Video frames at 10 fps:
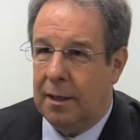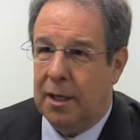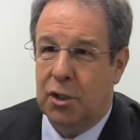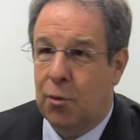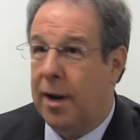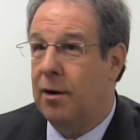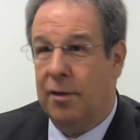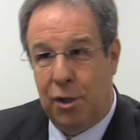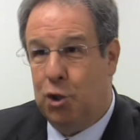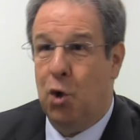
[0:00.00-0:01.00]
is greater
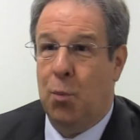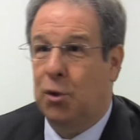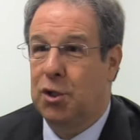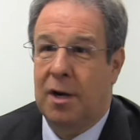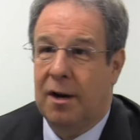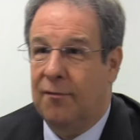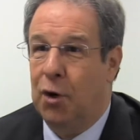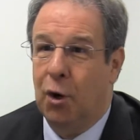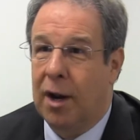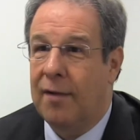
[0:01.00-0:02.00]
than 2% of
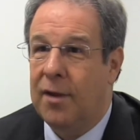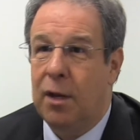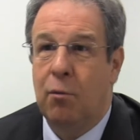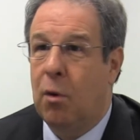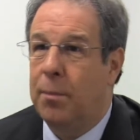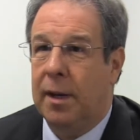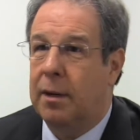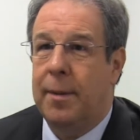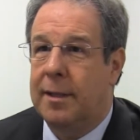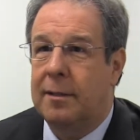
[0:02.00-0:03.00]
your levy, you won't be
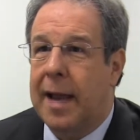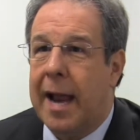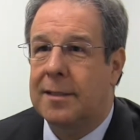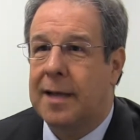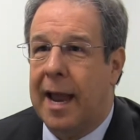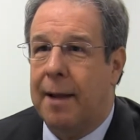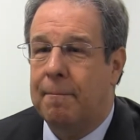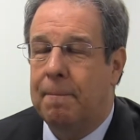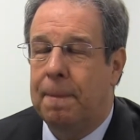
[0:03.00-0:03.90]
able to meet the tax cap.